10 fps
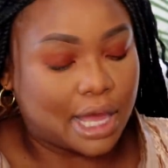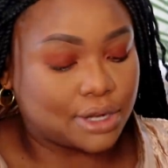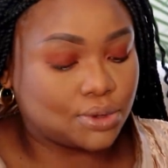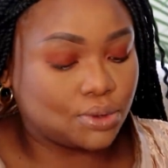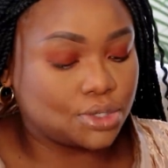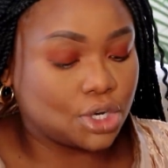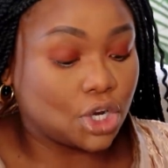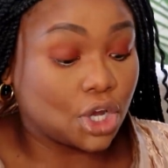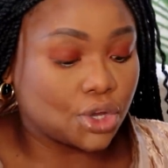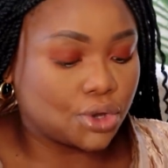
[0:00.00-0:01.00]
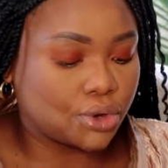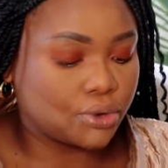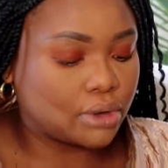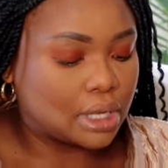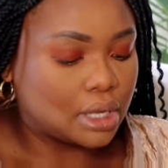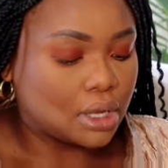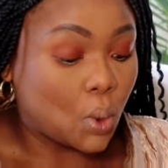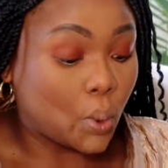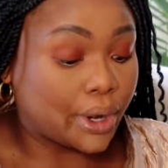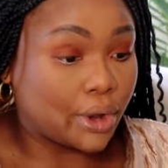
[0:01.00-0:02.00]
I told her long ago
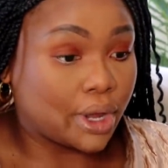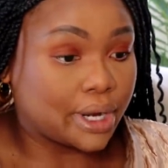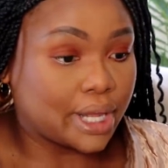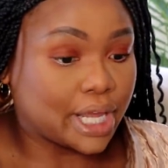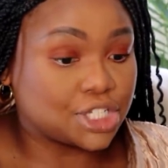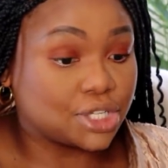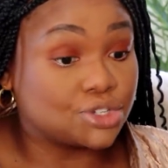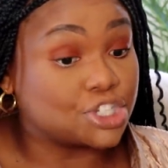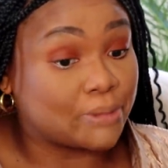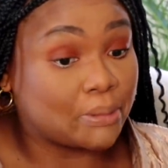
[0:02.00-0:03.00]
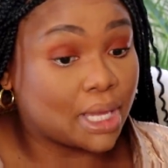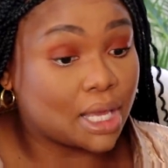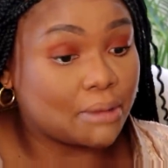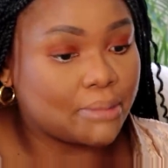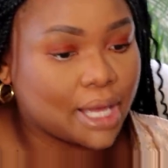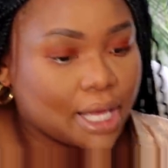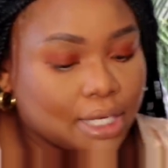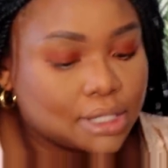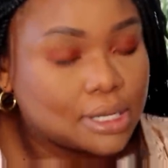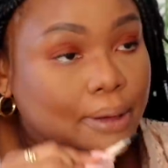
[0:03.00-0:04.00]
when I got engaged that you did my makeup, and